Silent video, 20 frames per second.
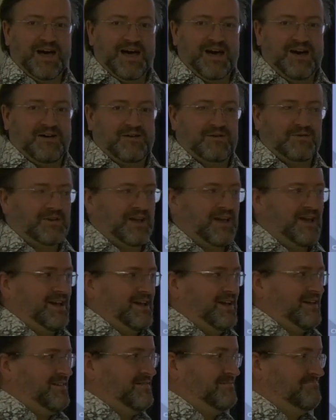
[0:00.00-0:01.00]
Wow.
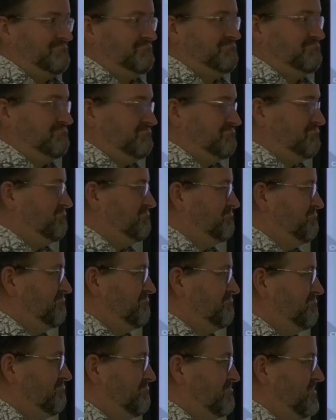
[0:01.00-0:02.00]
Okay.
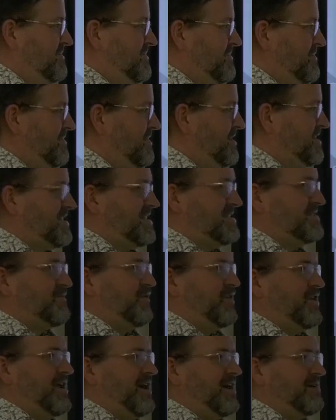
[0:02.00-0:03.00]
This is
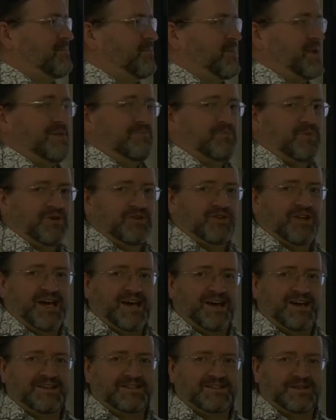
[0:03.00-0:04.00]
for young people,
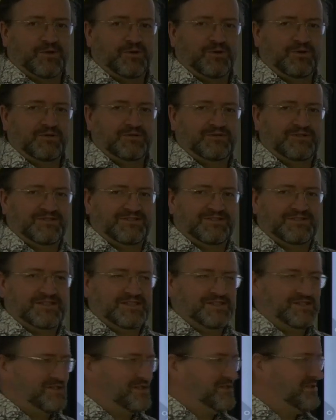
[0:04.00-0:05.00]
not us old
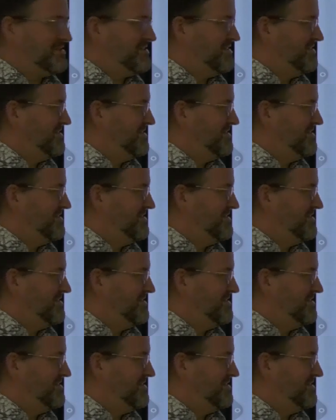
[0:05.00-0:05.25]
teachers.